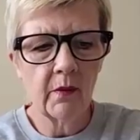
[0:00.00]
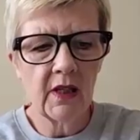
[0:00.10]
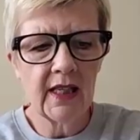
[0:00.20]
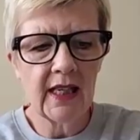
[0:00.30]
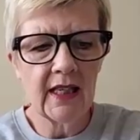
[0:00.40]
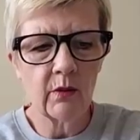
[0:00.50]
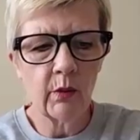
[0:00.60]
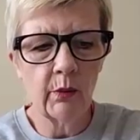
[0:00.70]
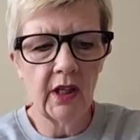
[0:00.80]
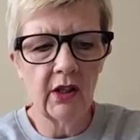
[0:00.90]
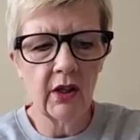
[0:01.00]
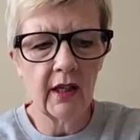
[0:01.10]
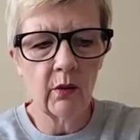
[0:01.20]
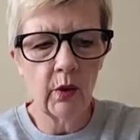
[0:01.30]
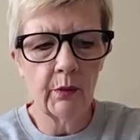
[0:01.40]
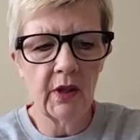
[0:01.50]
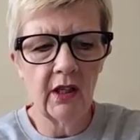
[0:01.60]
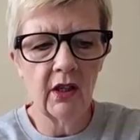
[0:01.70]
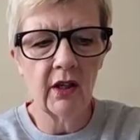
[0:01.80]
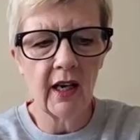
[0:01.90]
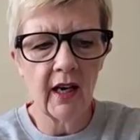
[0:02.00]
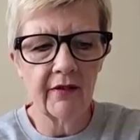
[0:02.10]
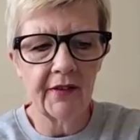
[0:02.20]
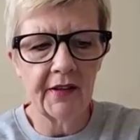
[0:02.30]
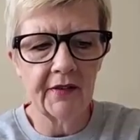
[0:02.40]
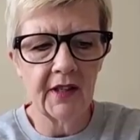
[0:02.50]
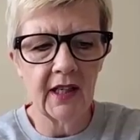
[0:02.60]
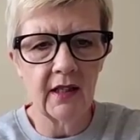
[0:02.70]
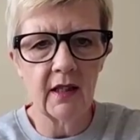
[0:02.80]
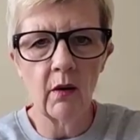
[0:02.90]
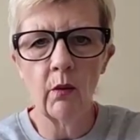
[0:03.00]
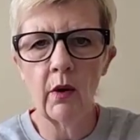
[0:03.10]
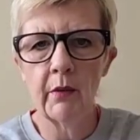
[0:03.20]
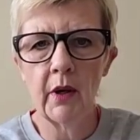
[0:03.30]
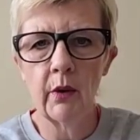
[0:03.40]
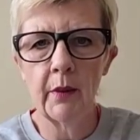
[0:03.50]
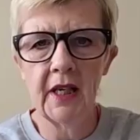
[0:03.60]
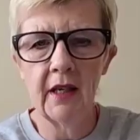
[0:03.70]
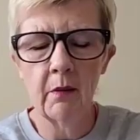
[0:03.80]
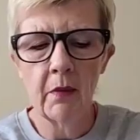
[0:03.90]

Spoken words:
I guess when we look at our 50s, when we're women,